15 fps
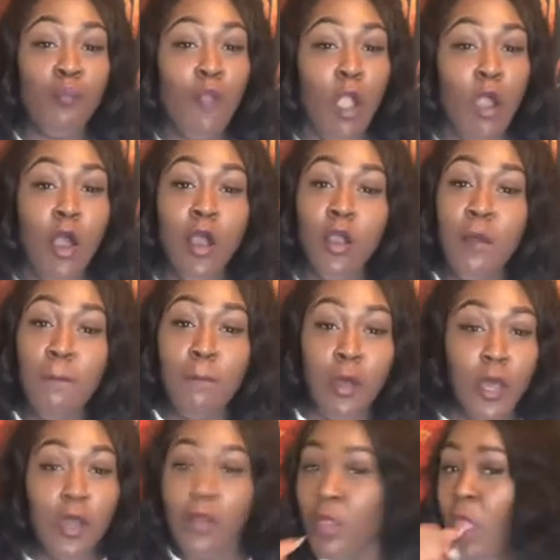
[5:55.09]
huck a
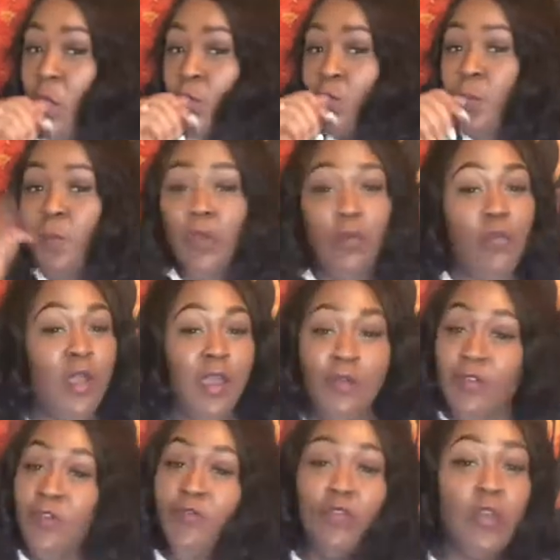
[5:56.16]
buck, wherever
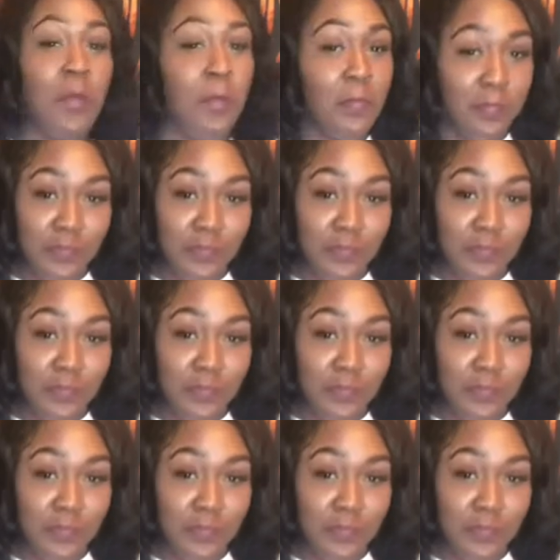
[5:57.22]
you from.